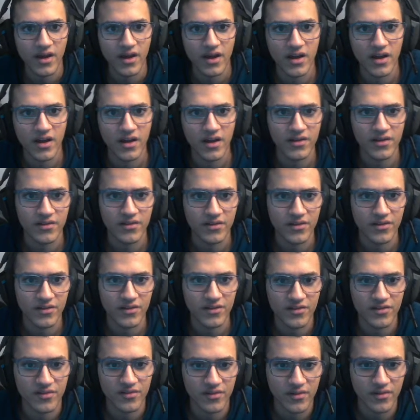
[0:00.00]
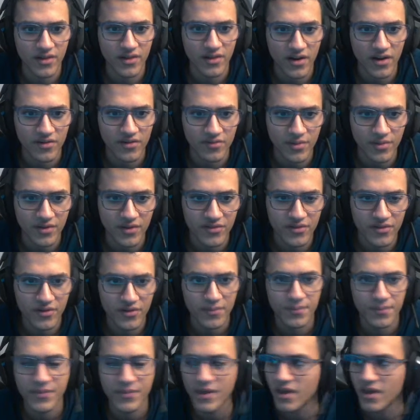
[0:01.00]
And let's add a space
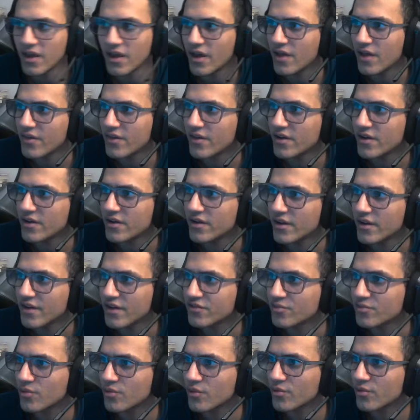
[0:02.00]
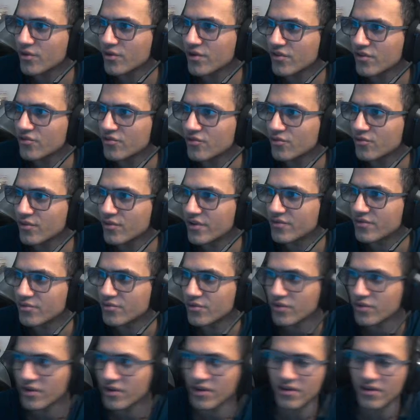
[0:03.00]
there. And then next, what we're gonna do is we're
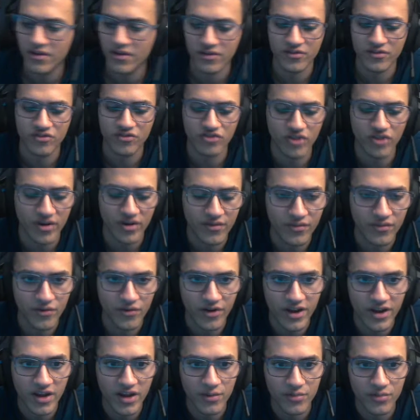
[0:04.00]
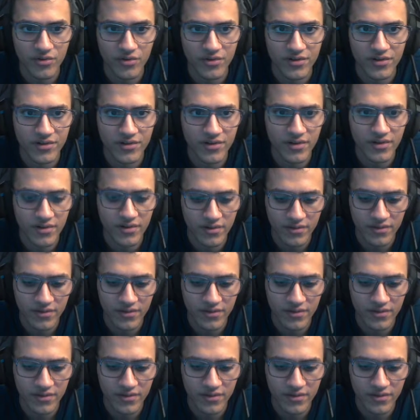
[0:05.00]
gonna check for input.